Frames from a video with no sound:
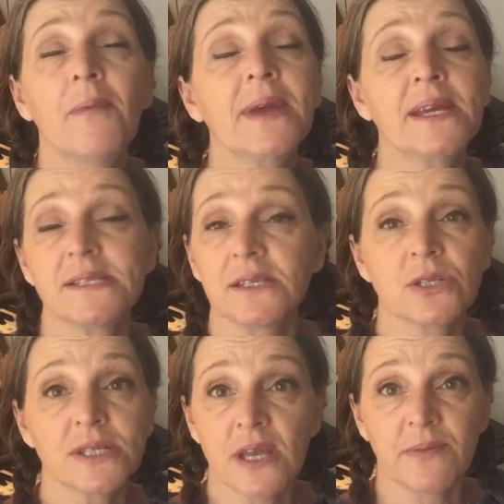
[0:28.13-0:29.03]
amazing,
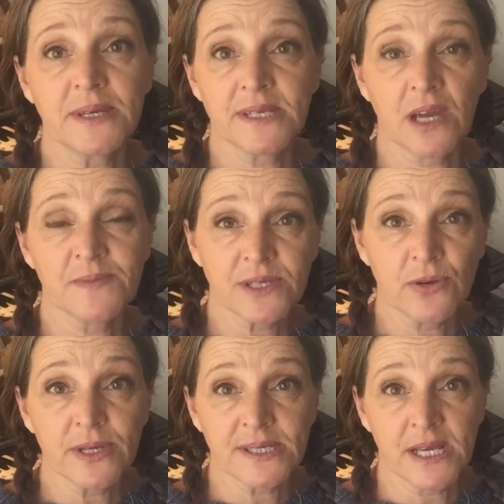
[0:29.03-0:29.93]
just amazing. I'm
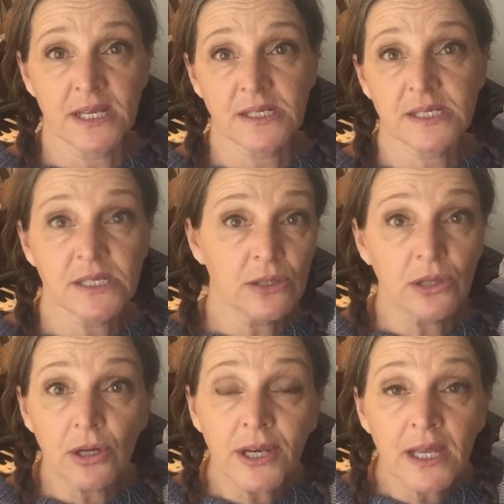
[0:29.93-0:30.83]
so excited. Still
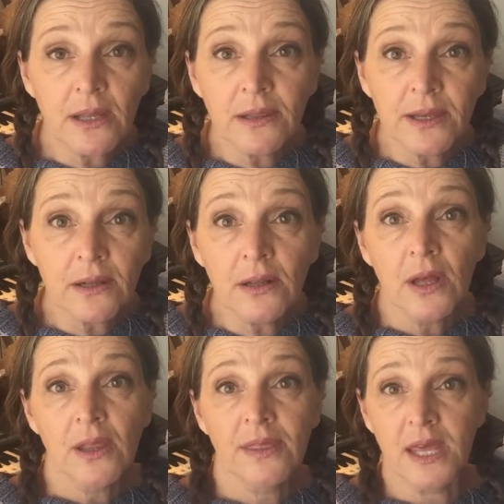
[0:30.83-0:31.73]
learning a little
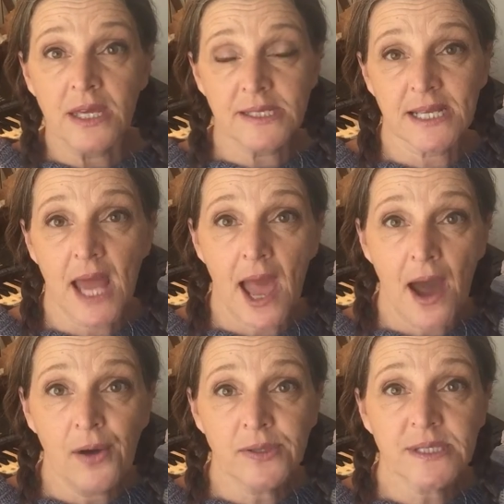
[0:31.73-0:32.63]
the ins and
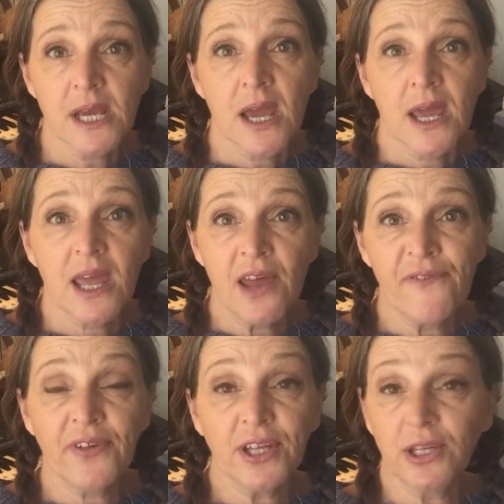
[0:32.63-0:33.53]
outs.
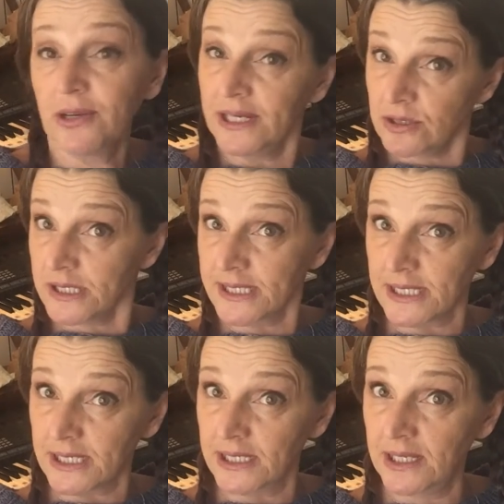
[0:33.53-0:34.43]
If you're
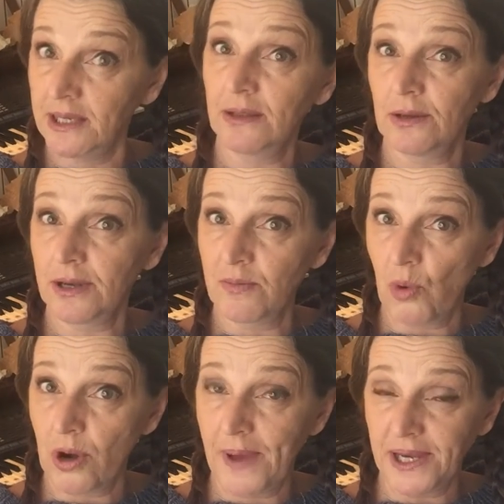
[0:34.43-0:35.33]
interested in learning
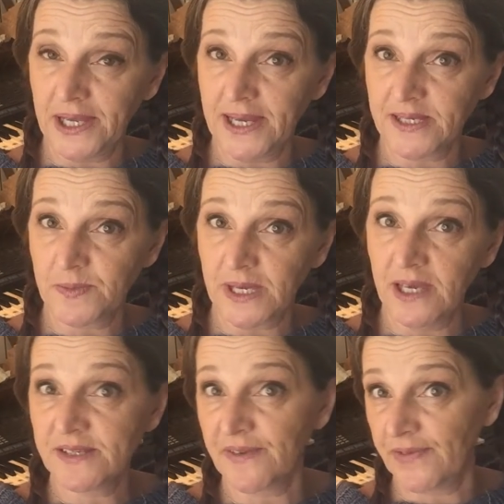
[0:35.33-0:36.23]
more about
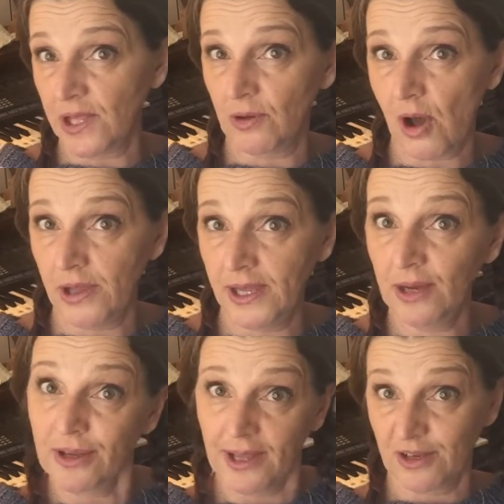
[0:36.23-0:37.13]
EXP as a fellow
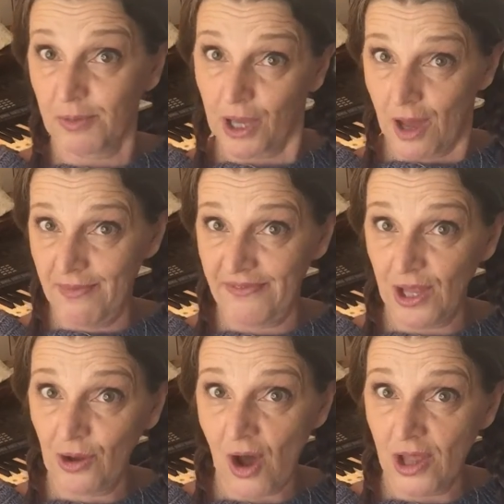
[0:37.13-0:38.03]
colleague or you'd like to become a
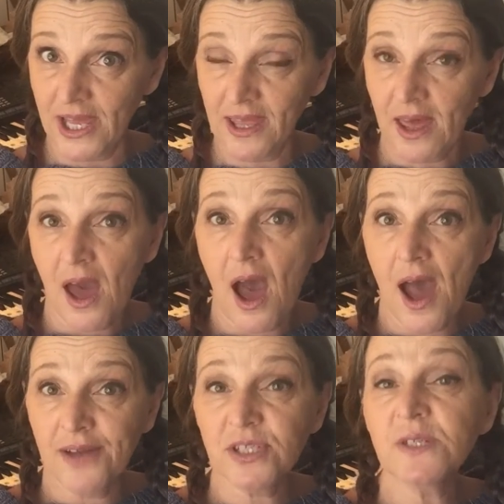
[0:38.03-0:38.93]
fellow colleague,
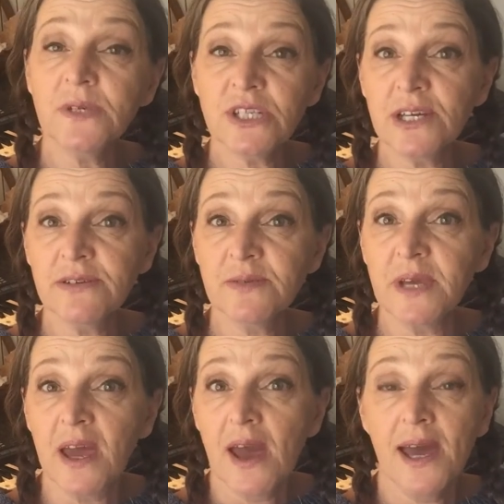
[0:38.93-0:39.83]
uh, just reach out to
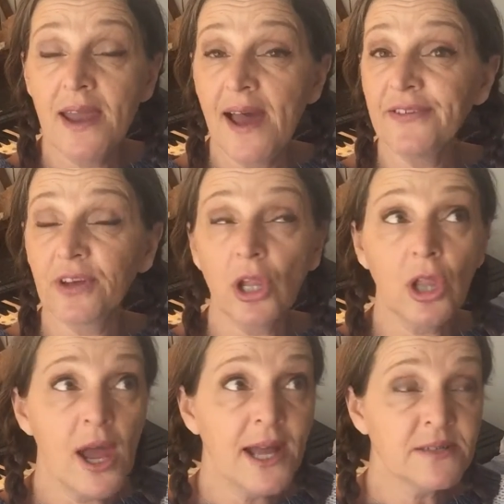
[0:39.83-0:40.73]
me. And as a
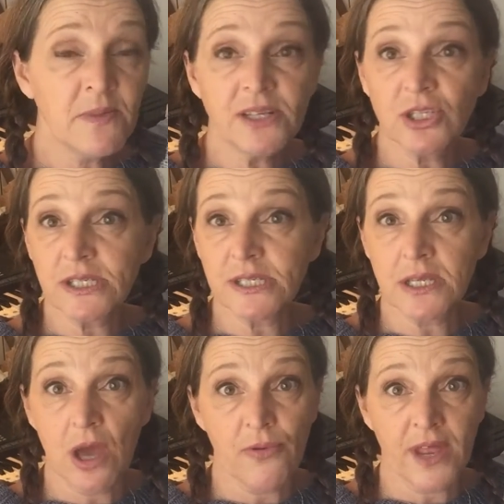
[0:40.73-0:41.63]
client of mine, just
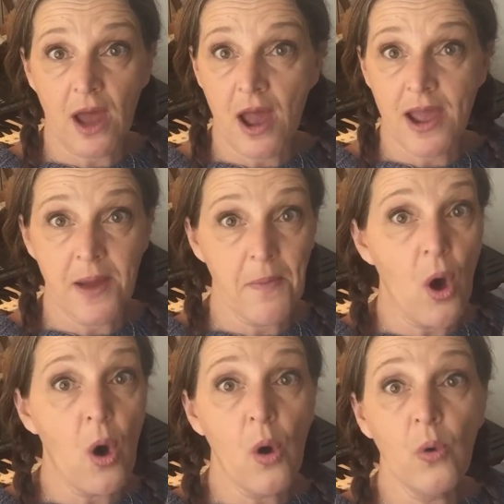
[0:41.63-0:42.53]
know that I am
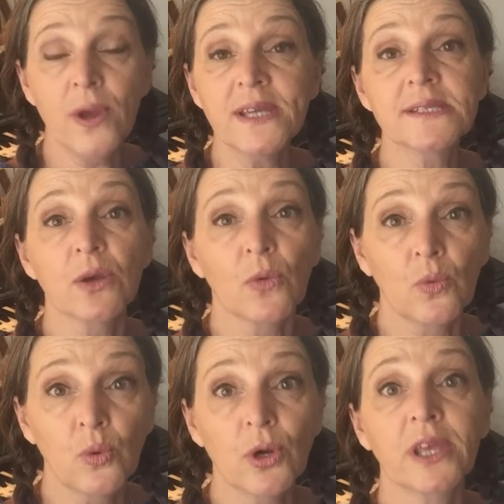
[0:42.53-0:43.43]
always
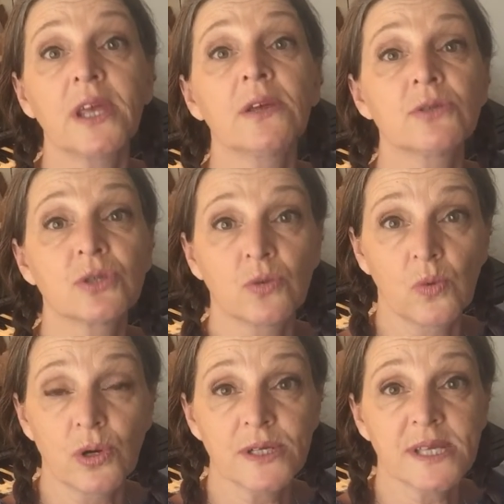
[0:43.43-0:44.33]
working
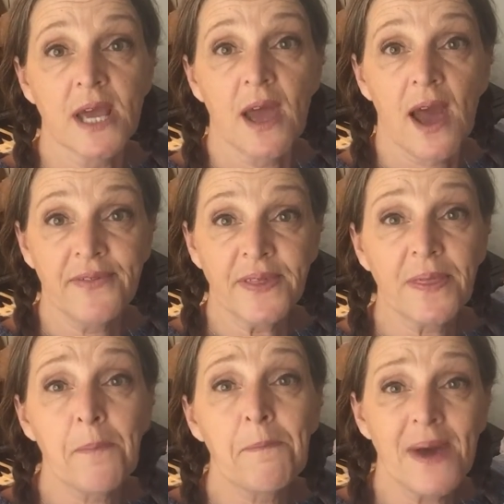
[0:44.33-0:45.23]
towards
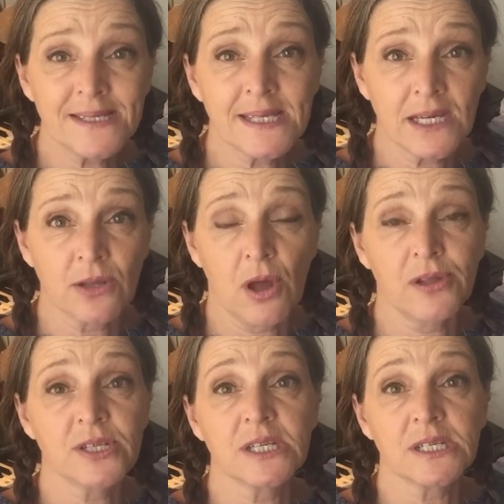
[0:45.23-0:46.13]
having the best
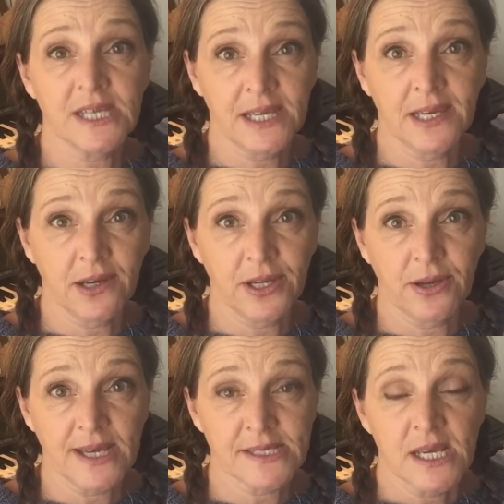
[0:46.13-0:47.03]
technology to take care of
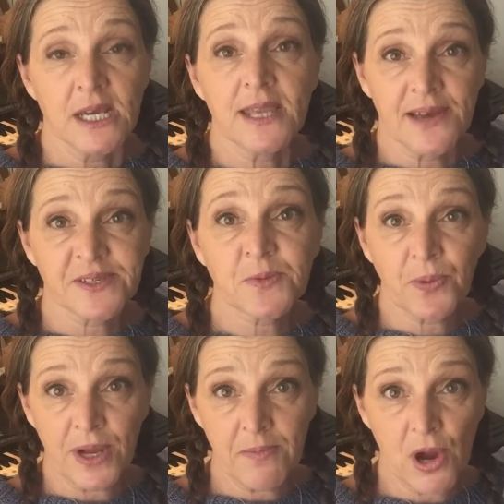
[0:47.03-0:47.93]
you guys. Now,
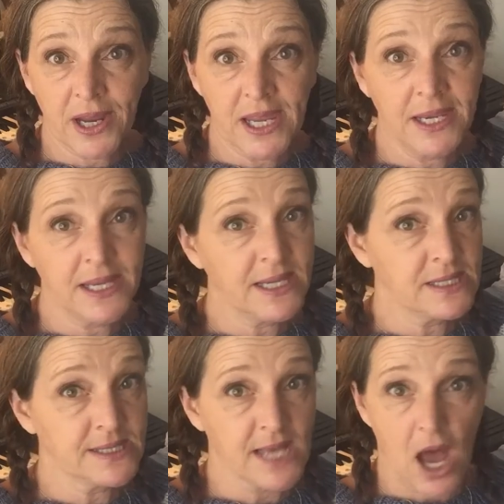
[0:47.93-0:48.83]
spring market
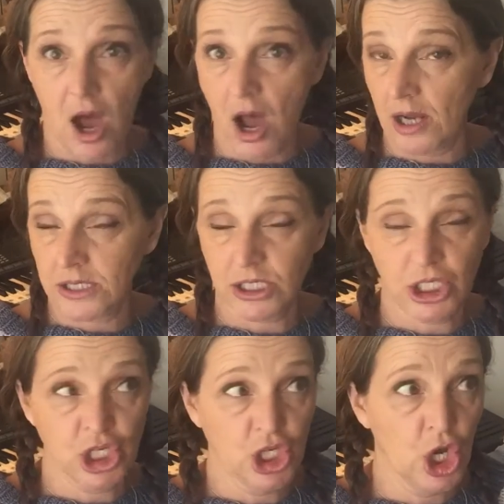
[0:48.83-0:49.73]
is uh,
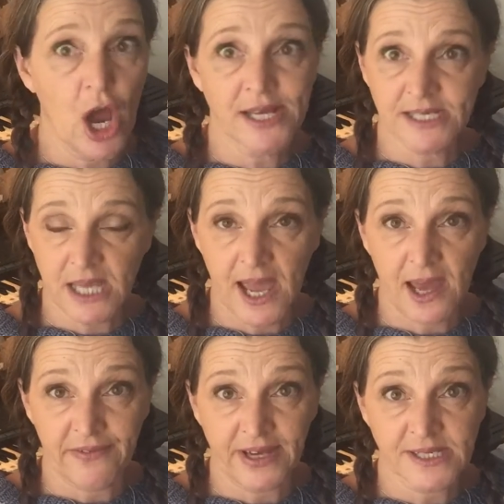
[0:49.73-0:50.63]
just
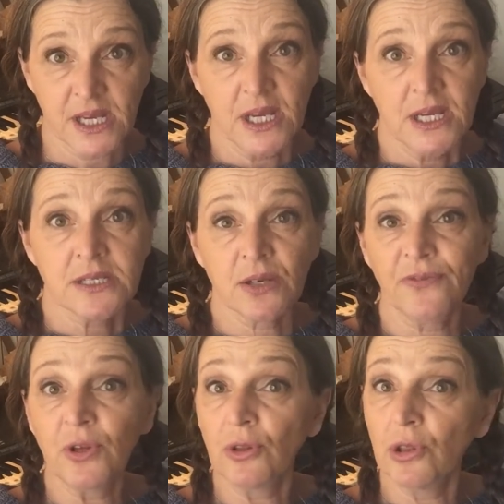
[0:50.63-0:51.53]
ahead of us. So
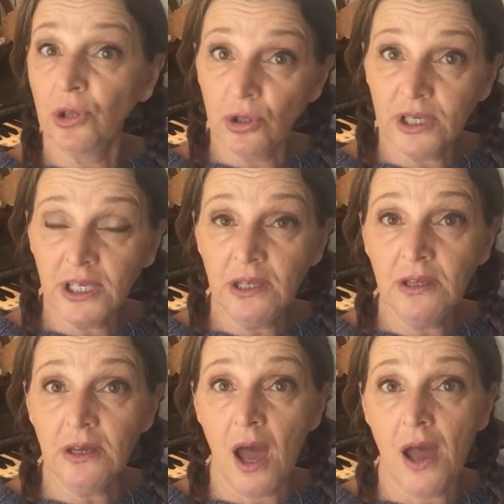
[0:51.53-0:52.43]
if you're
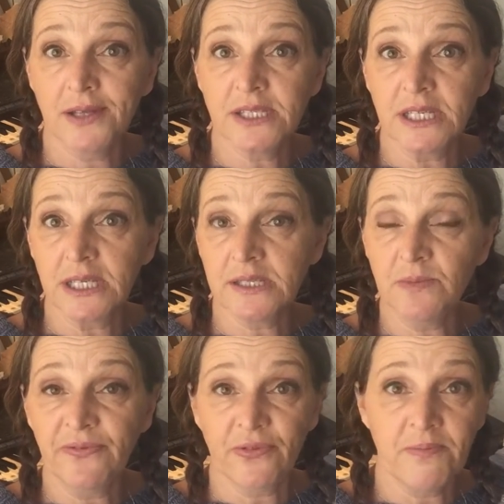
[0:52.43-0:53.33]
looking uh, to get
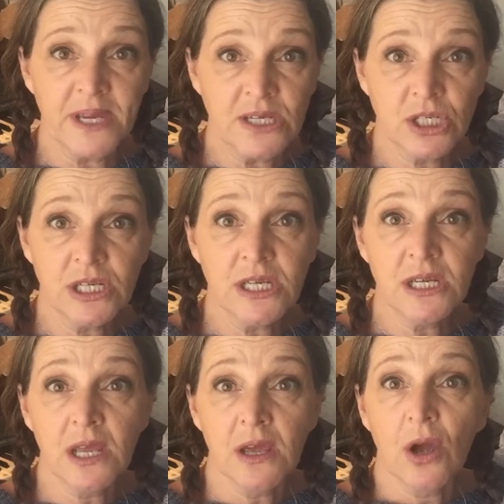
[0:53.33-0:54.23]
some
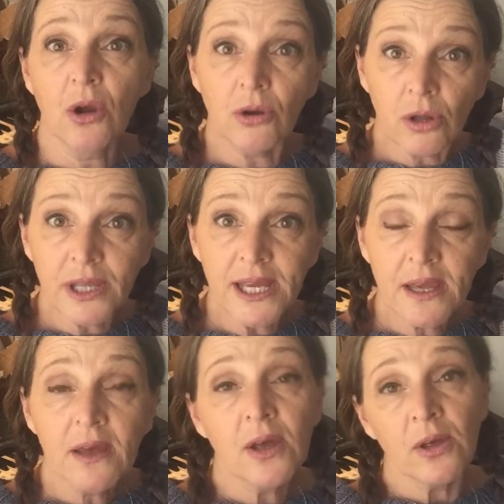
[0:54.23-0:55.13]
information
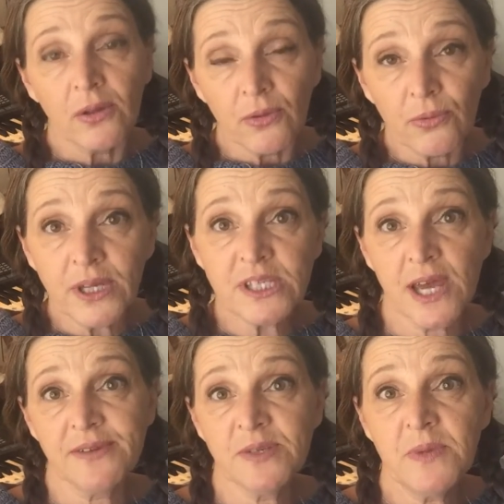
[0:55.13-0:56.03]
early, reach
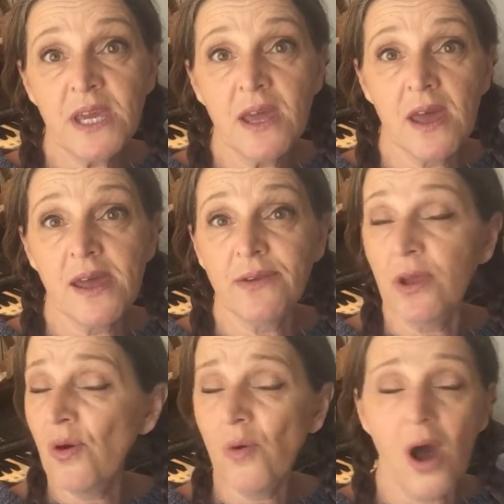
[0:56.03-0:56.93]
out to me and
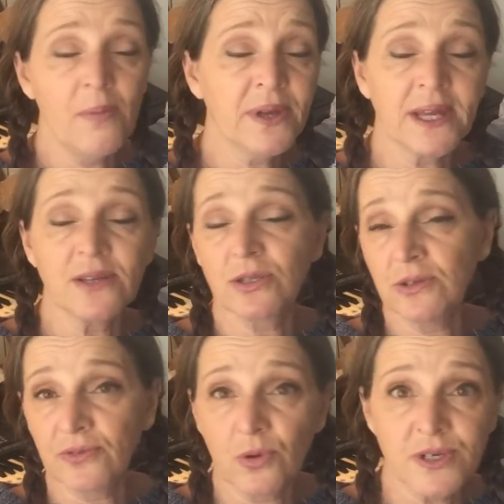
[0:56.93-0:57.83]
no
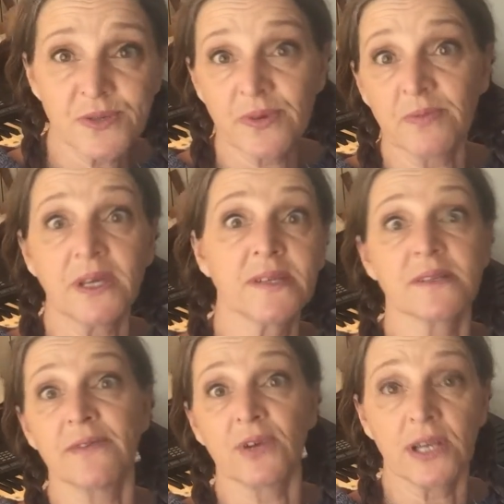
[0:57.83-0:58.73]
obligation, of course, with me.
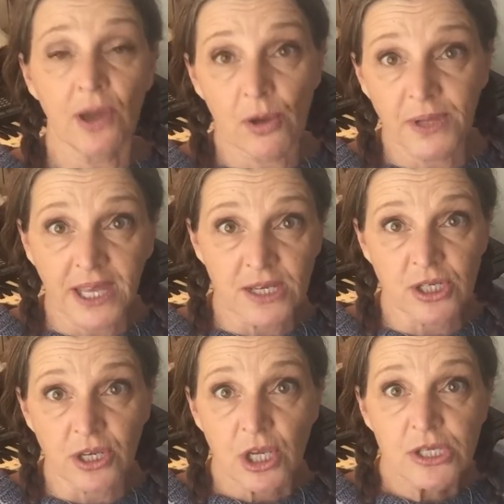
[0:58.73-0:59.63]
It's never any
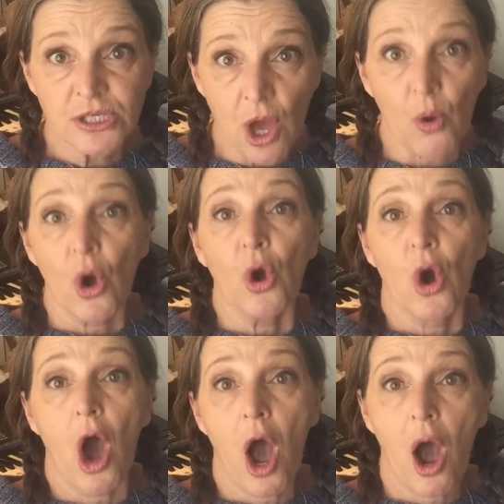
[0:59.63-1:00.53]
obligation. So
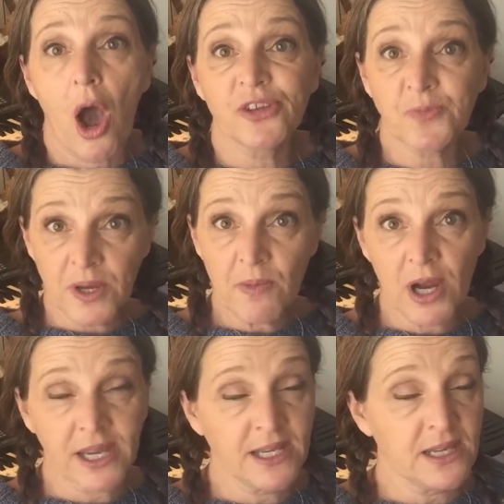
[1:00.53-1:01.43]
uh, spring
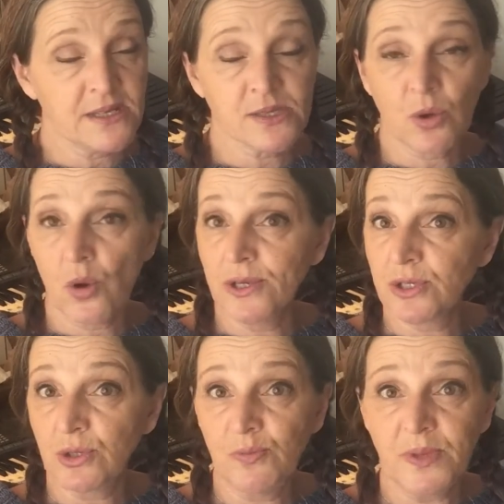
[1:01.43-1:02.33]
market is going
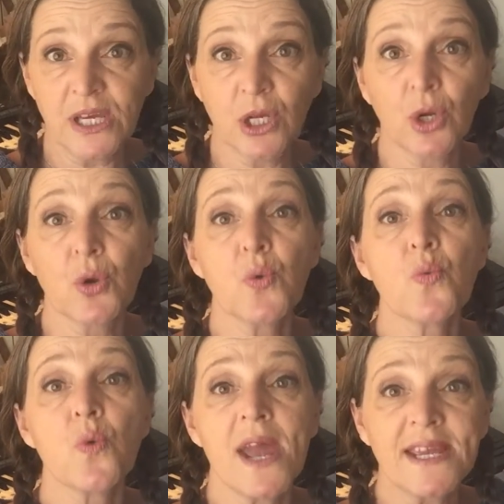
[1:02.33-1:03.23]
to be
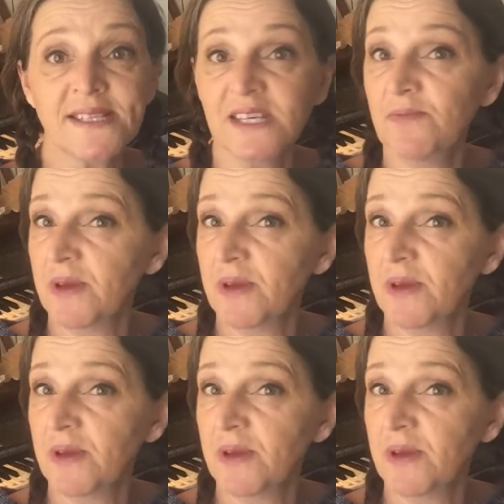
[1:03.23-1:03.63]
crazy.